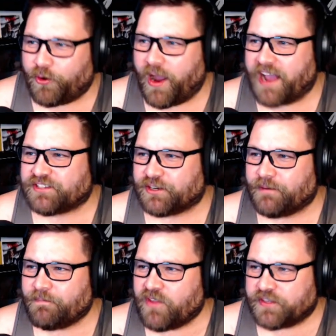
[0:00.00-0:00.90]
Vaporizer,
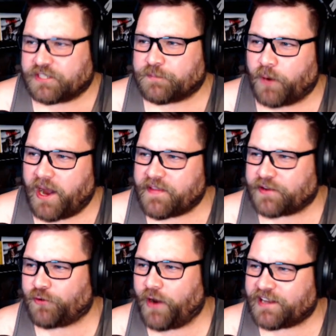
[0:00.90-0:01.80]
the spray that
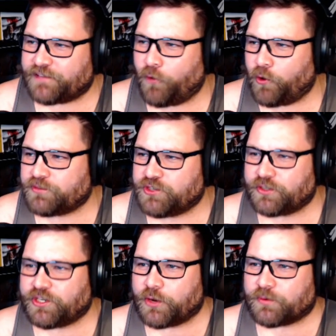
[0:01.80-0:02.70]
transforms your
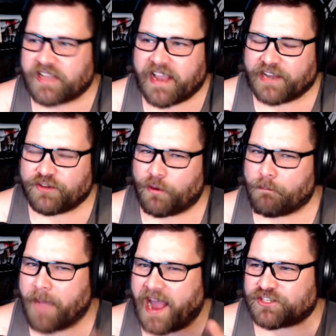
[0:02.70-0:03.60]
toots into a
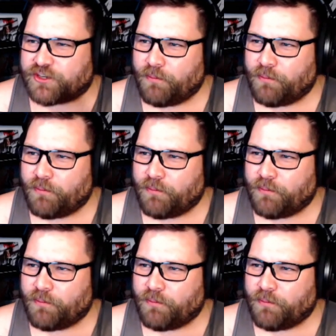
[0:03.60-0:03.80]
magical